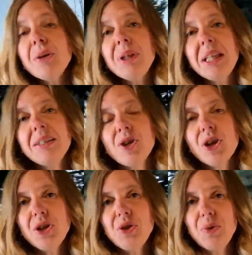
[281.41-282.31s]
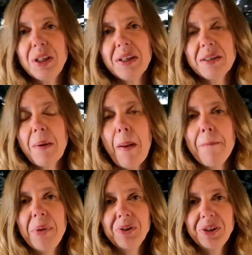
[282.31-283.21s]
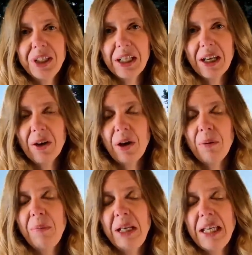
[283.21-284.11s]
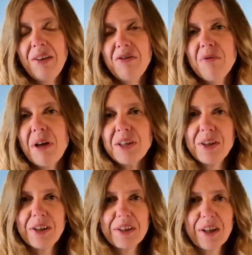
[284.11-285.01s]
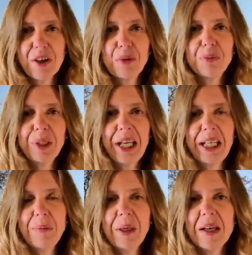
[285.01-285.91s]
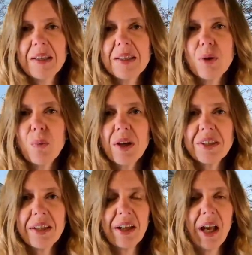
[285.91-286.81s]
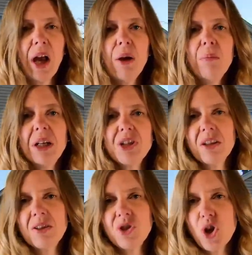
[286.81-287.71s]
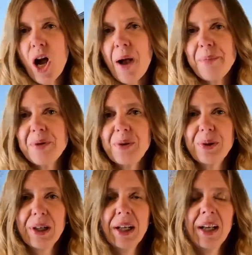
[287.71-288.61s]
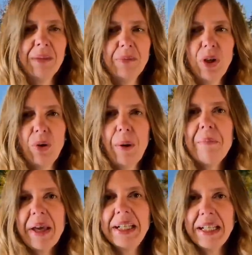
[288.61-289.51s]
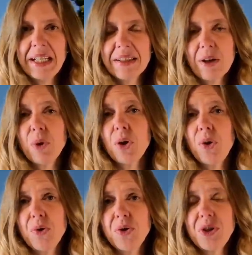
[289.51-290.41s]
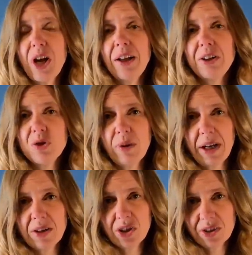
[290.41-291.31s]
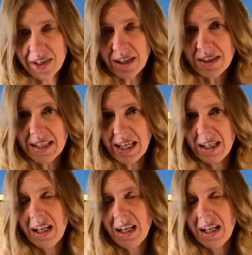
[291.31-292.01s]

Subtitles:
when they started doing this building, many of the residents there complained because there wasn't much shops or amenities that were close to Highlands Ranch. Since then,